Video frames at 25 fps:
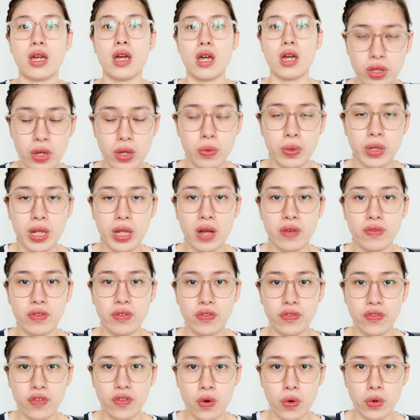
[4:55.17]
They will have a
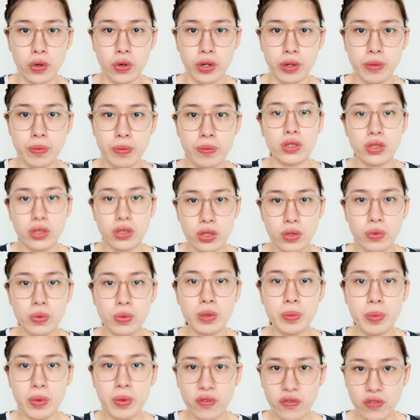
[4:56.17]
form. You
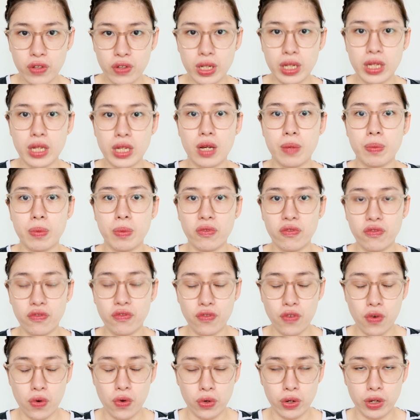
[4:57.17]
will be filling up a
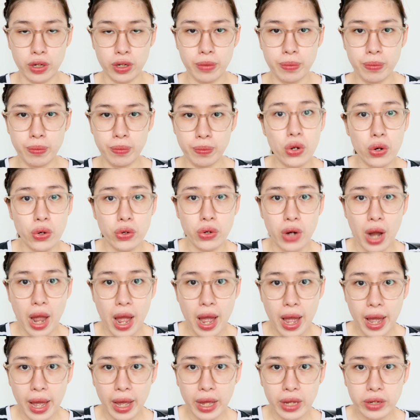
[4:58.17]
form, your
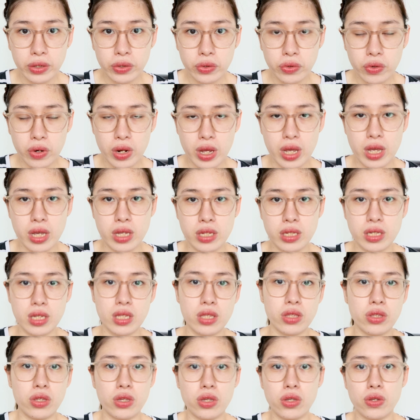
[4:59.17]
address
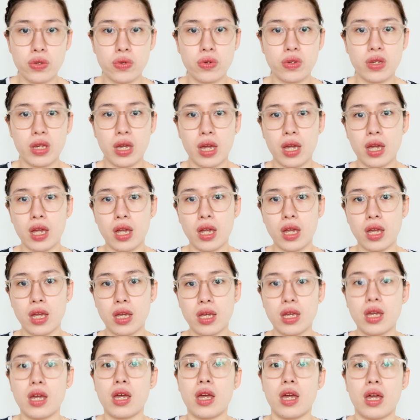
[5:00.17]
in the
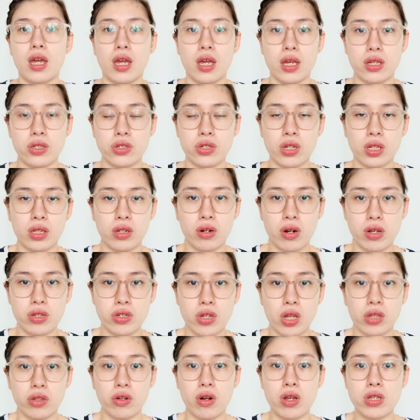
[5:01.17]
UK, etc.,
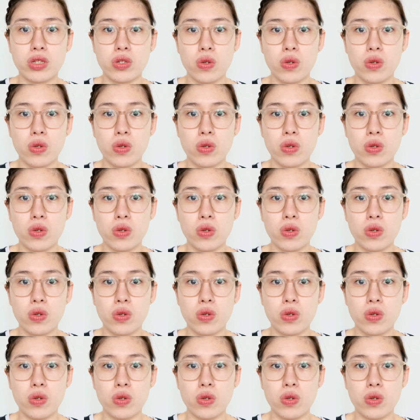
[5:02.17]
etc.